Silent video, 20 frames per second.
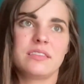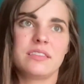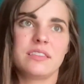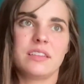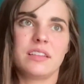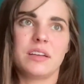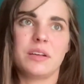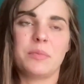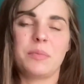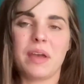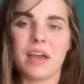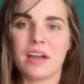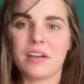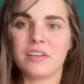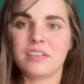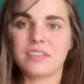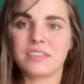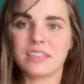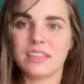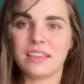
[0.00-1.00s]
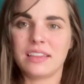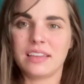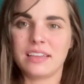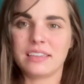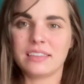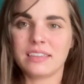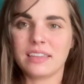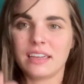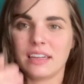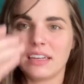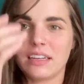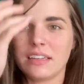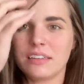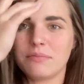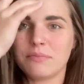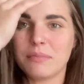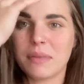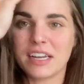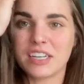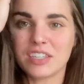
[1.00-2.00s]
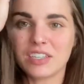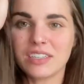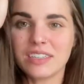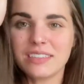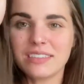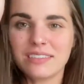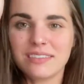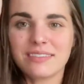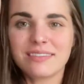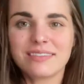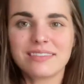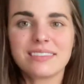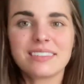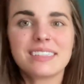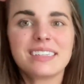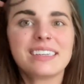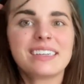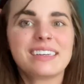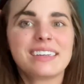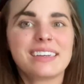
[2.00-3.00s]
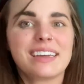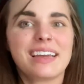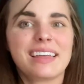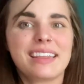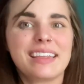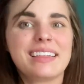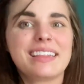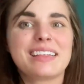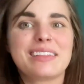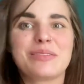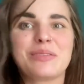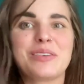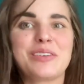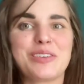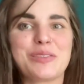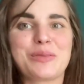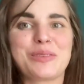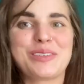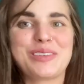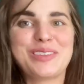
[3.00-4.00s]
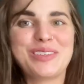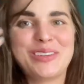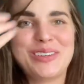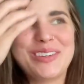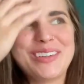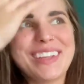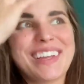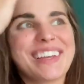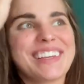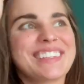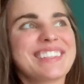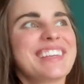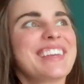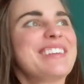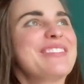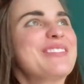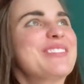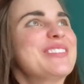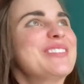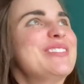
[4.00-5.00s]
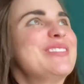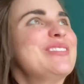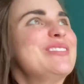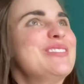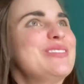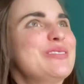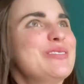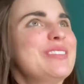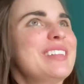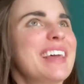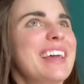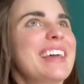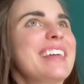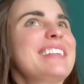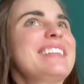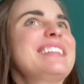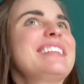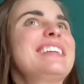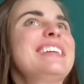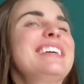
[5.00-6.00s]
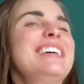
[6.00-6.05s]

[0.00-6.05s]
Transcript: the patterns and things that I mention. I think that's what you're supposed to do. Yes, I will do that.